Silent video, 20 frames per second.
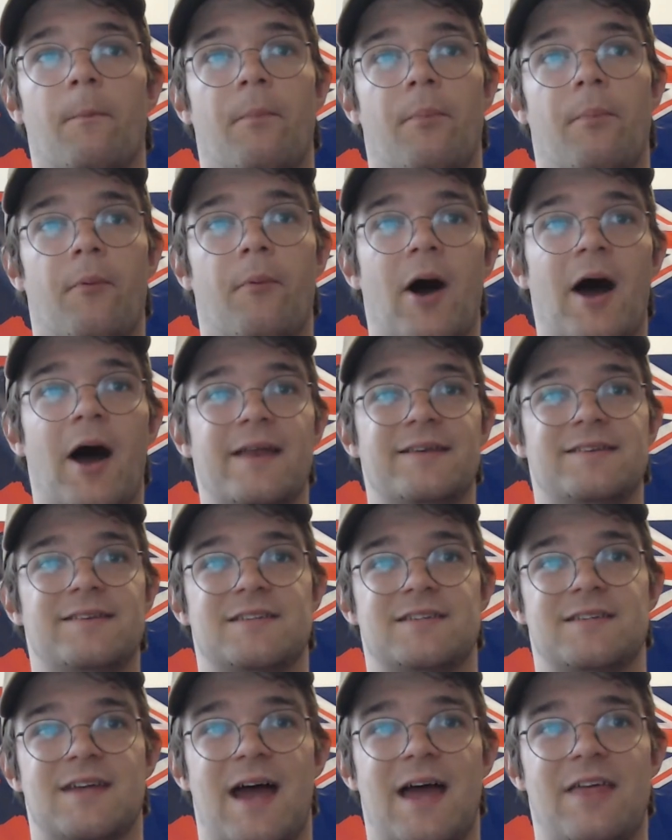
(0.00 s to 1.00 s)

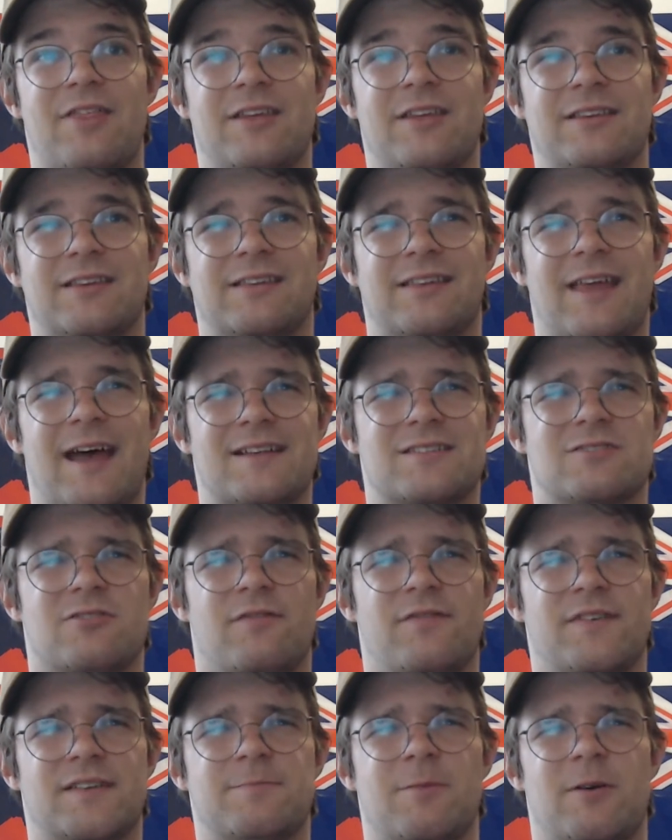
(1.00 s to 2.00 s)
but I think that
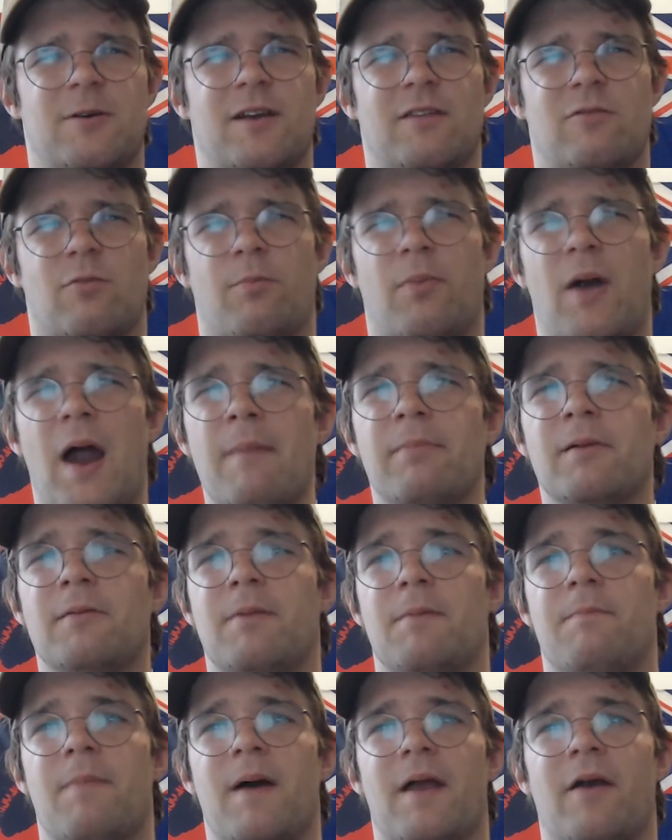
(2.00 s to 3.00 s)
sort of experience would probably
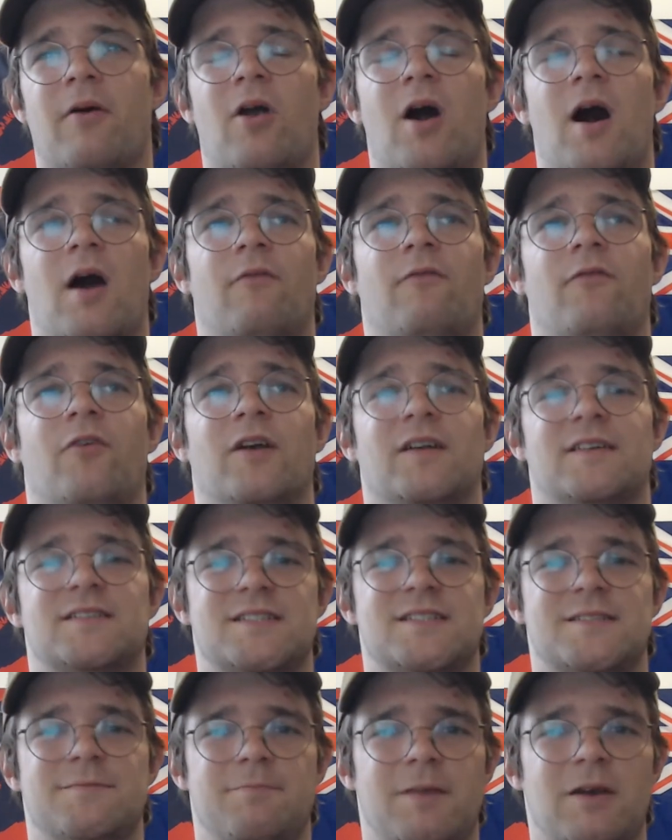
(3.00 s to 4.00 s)
be better off for
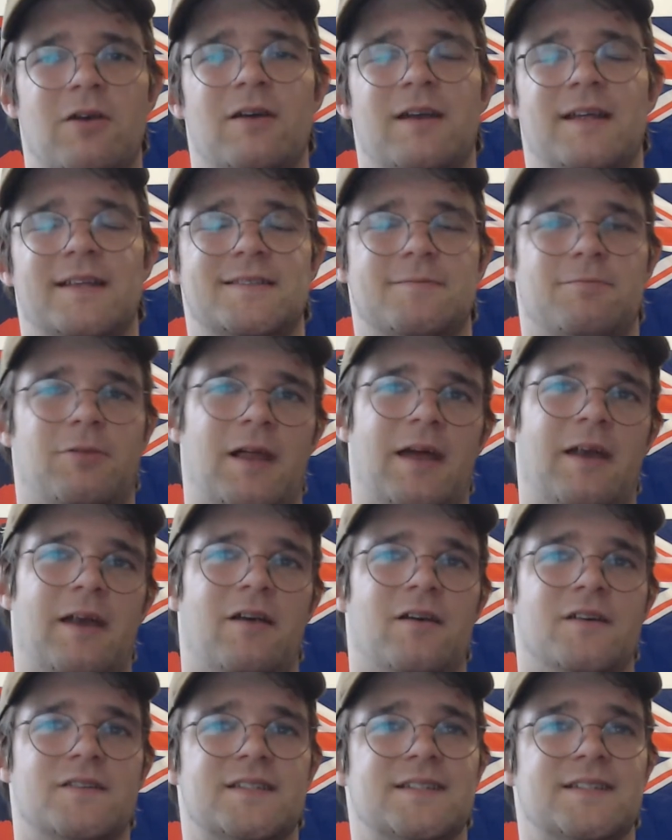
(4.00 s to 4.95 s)
experienced players,